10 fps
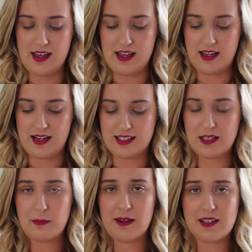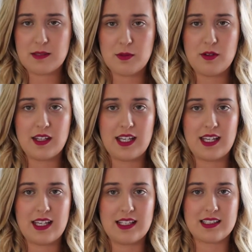I think Berry
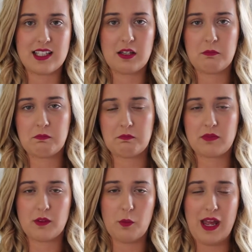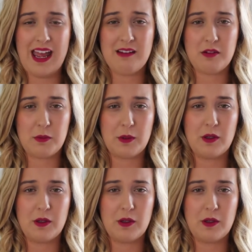Smoothie is wearable.